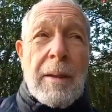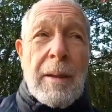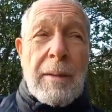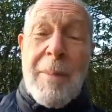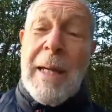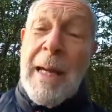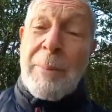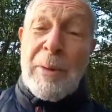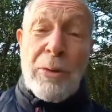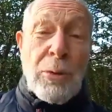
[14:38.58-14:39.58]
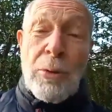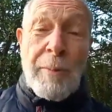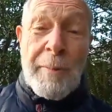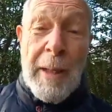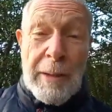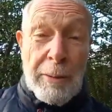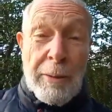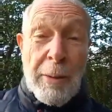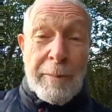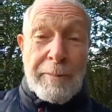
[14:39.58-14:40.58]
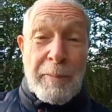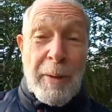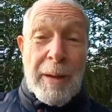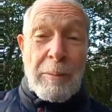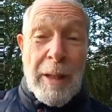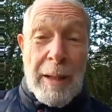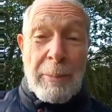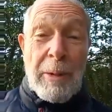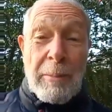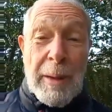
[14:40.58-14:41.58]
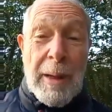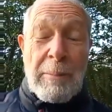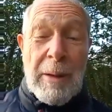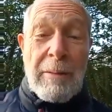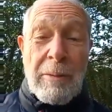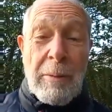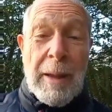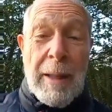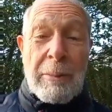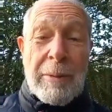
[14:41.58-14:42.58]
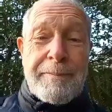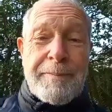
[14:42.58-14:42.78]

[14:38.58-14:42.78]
It may happen soon. I don't know when it will happen, but I believe it will happen.